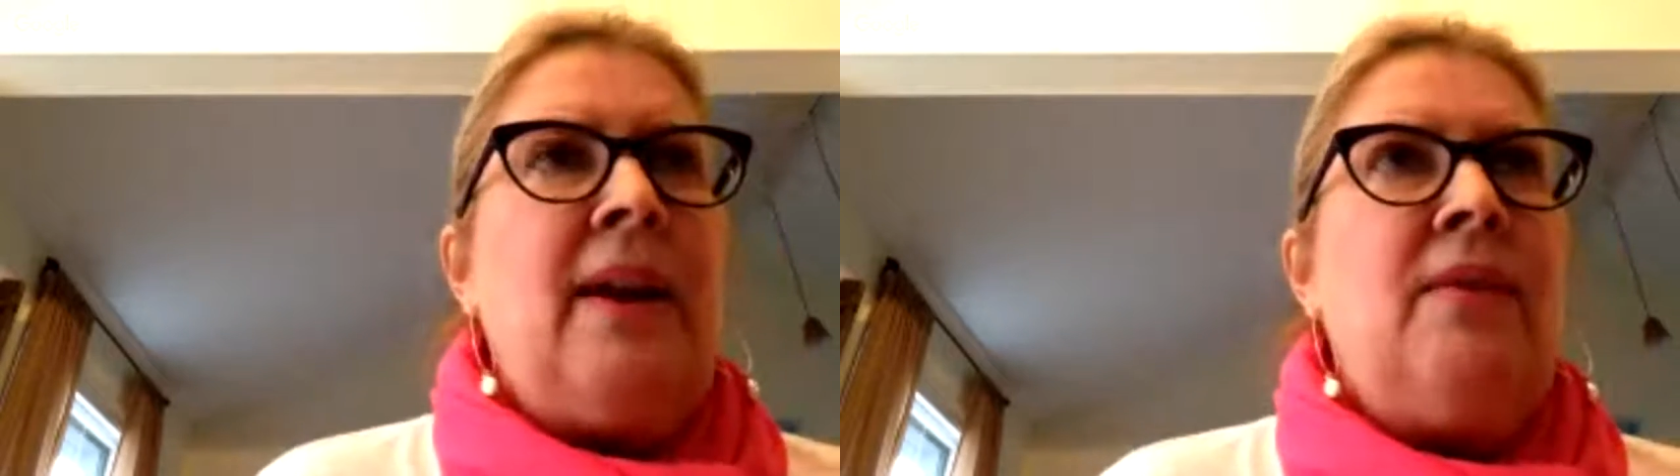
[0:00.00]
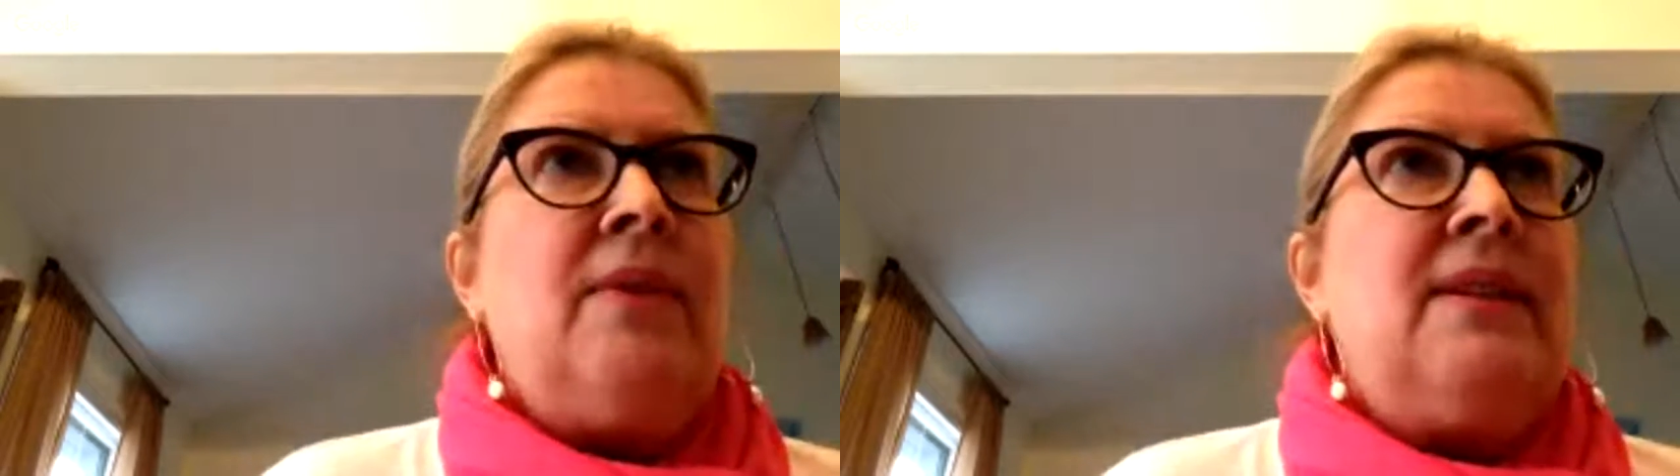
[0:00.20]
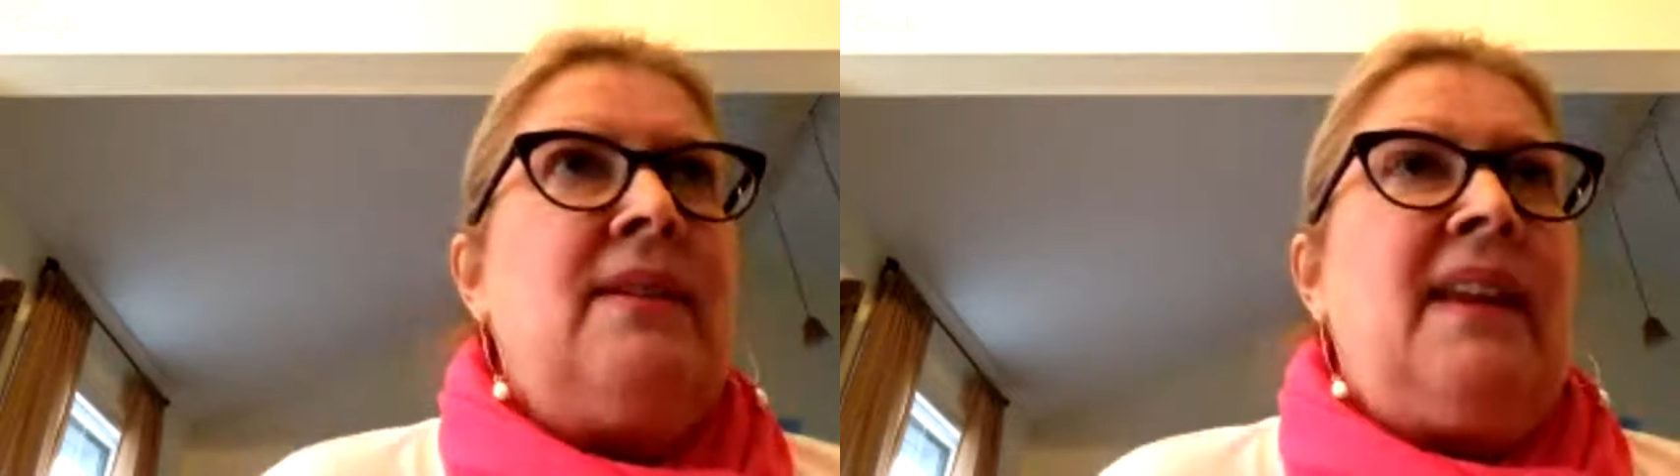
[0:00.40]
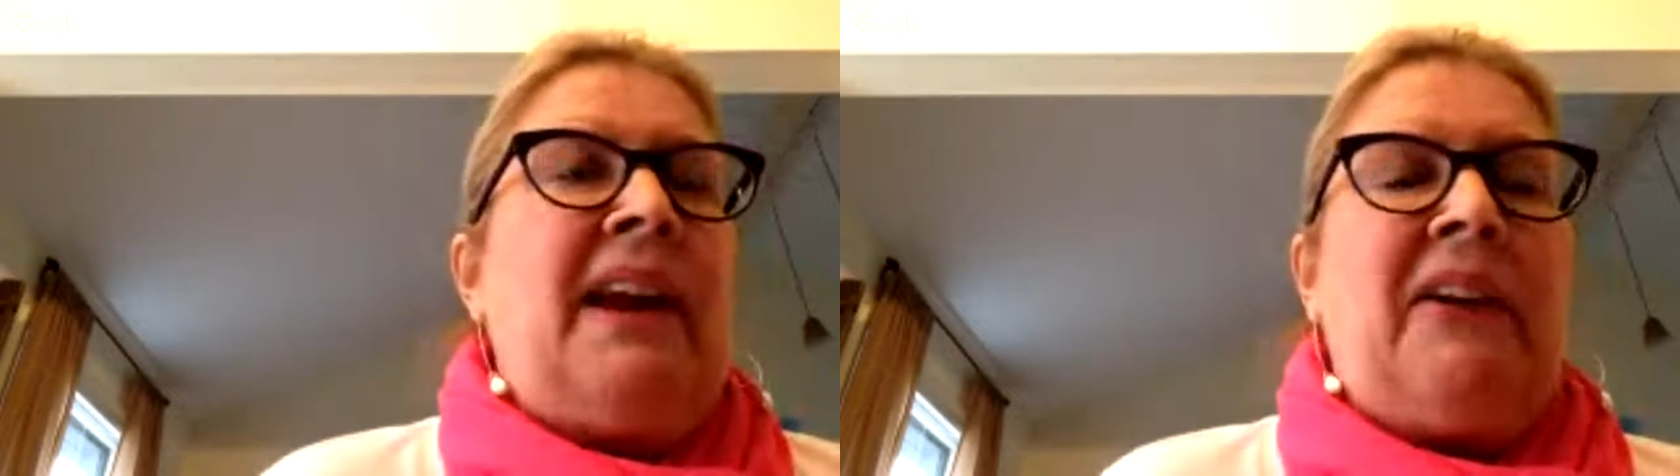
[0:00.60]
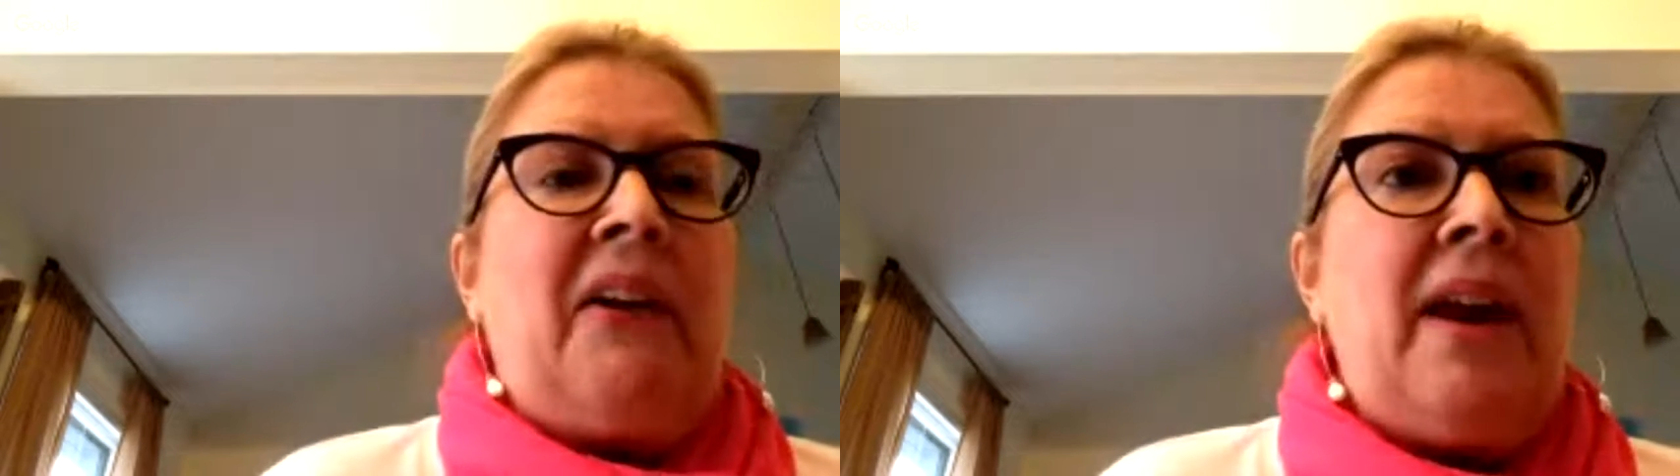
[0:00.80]
It wasn't that
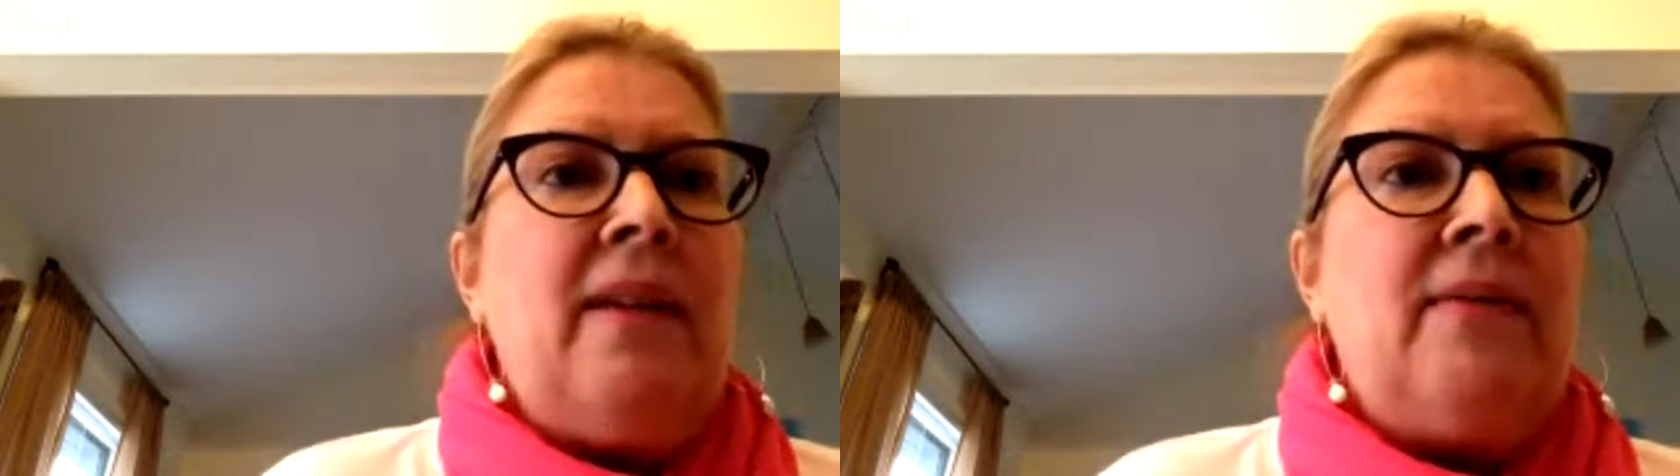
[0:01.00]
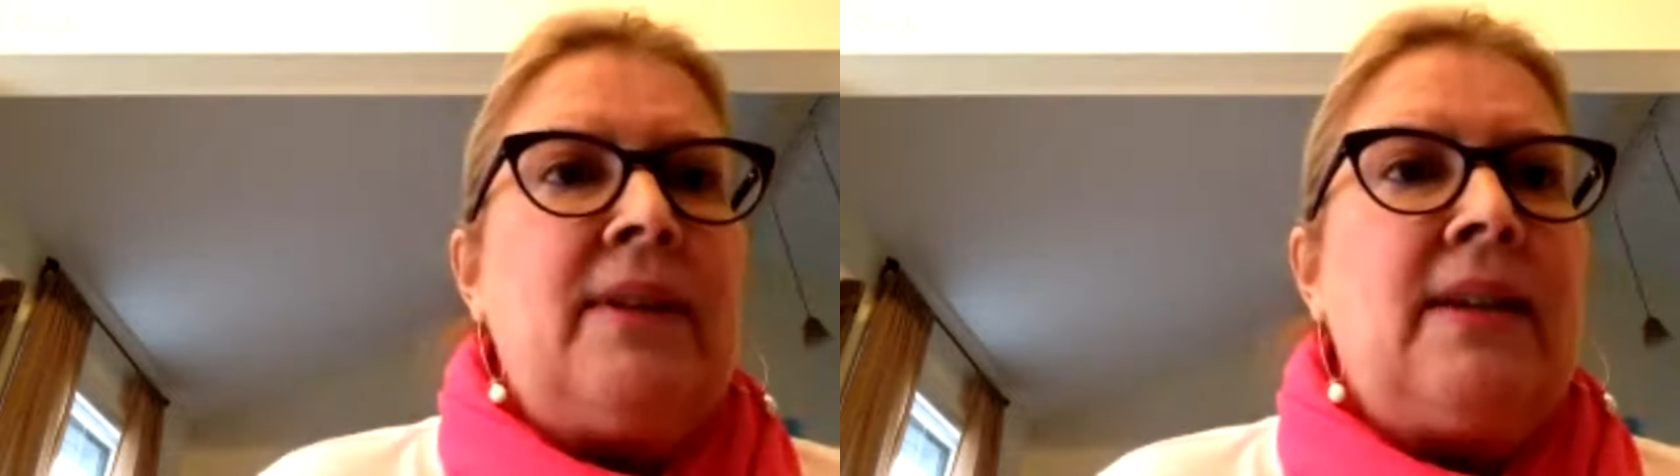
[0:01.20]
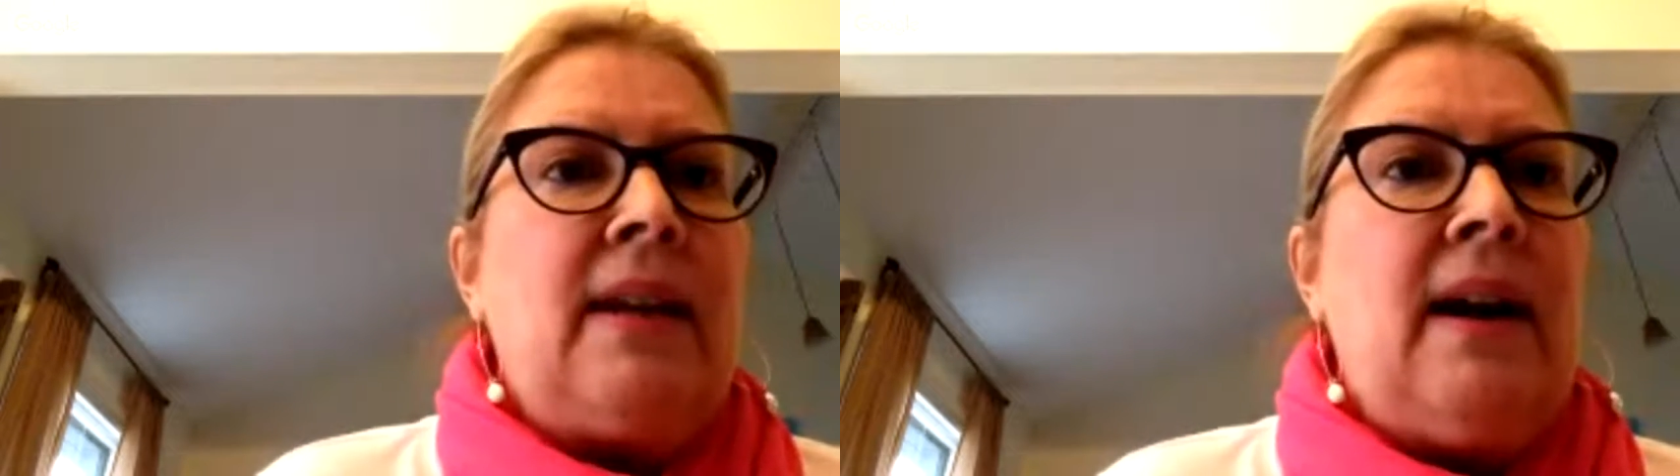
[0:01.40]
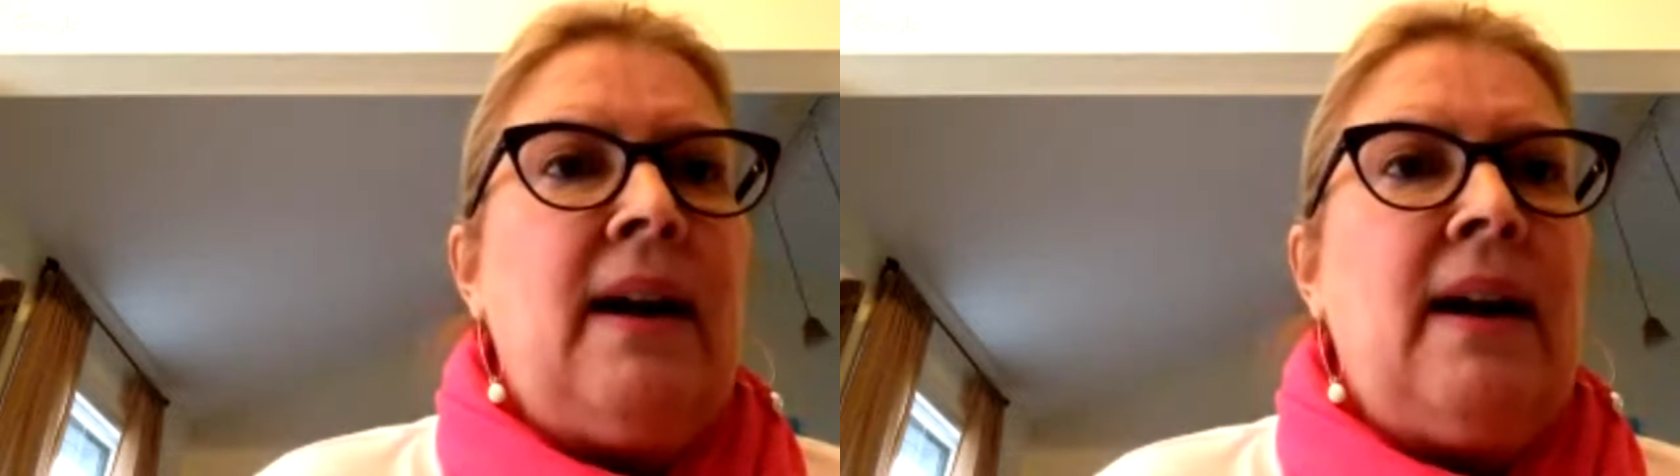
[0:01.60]
great once I got